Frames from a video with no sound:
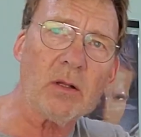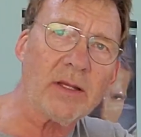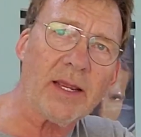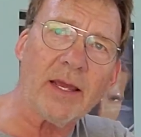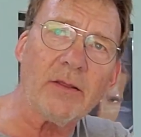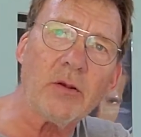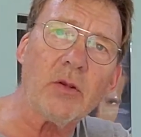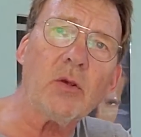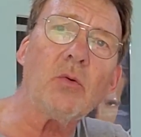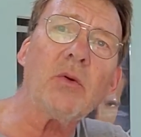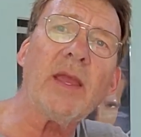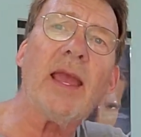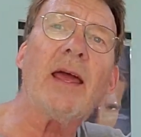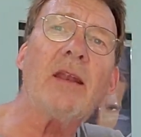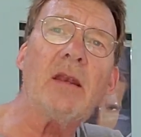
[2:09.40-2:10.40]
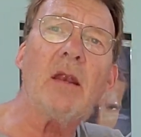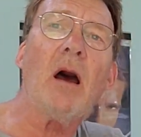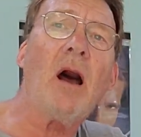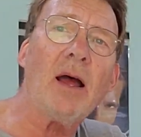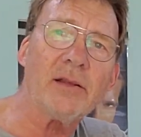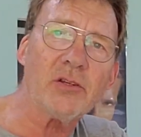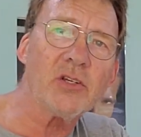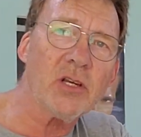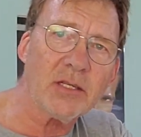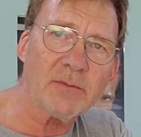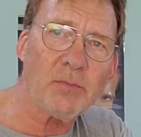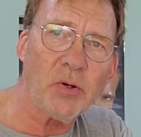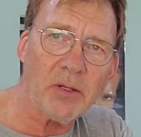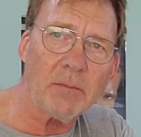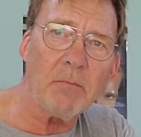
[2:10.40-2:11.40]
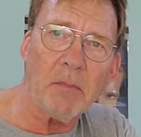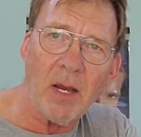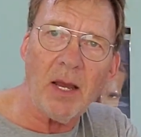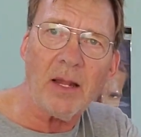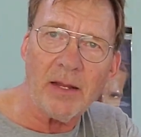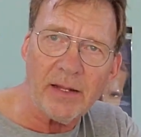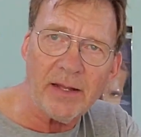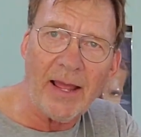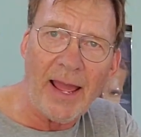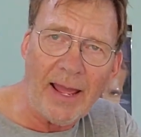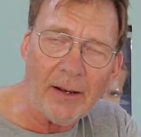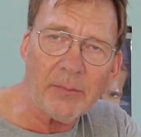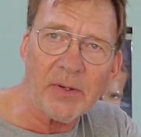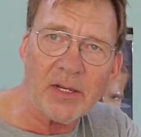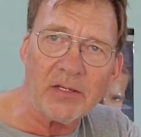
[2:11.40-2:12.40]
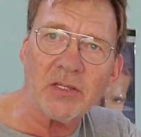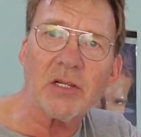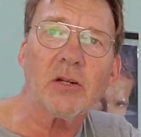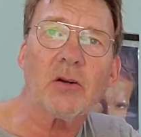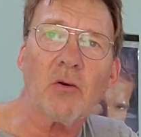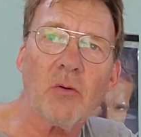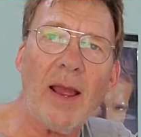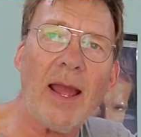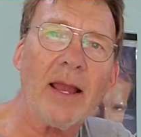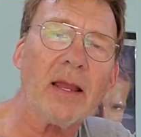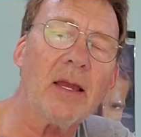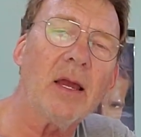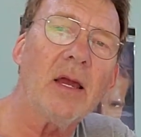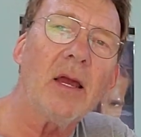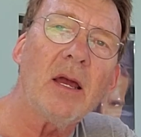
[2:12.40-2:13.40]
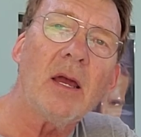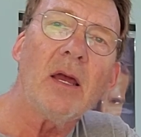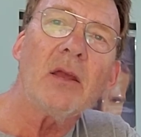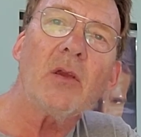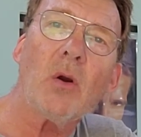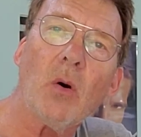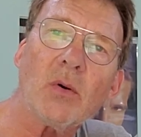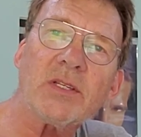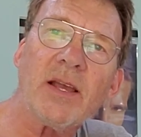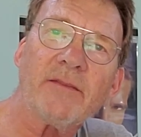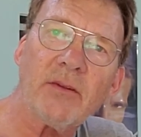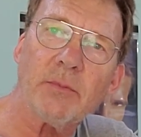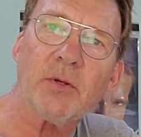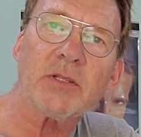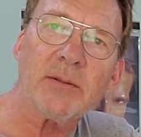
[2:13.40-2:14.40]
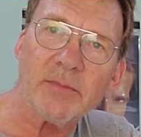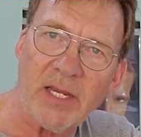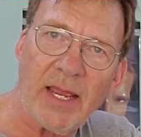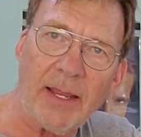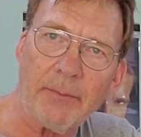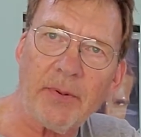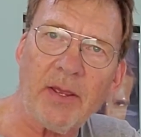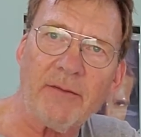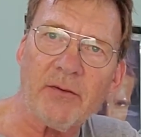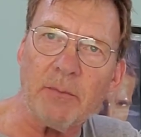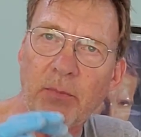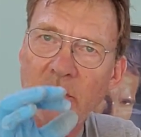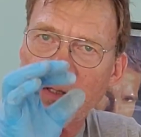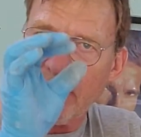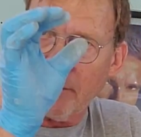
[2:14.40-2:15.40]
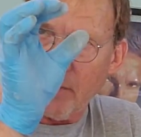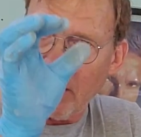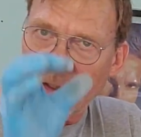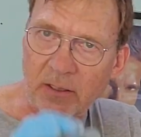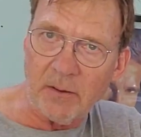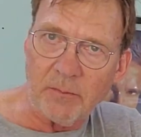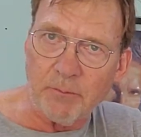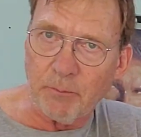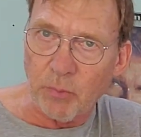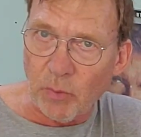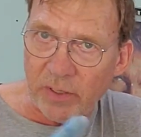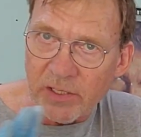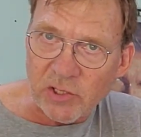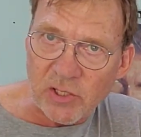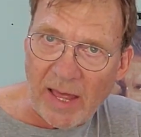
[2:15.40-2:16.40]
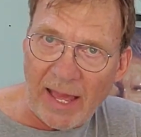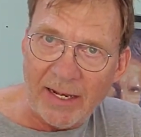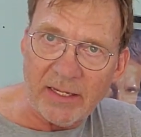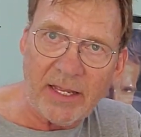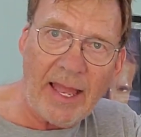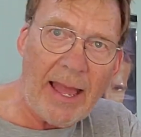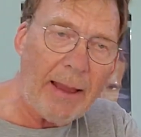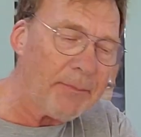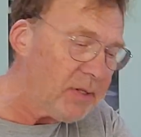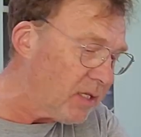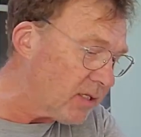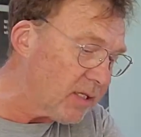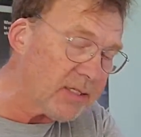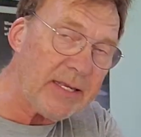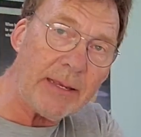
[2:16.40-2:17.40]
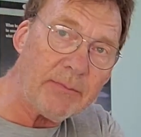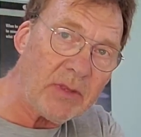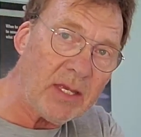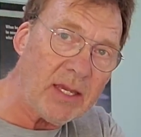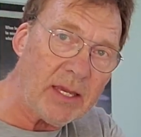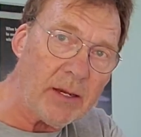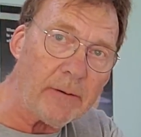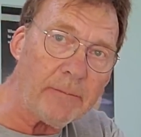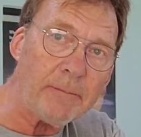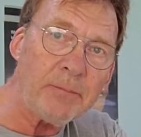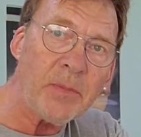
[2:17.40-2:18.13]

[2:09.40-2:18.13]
together, you cannot just put mud in that because it'll crack. You always have to put some tape. You have to put something to bridge that gap. And it's the same thing here.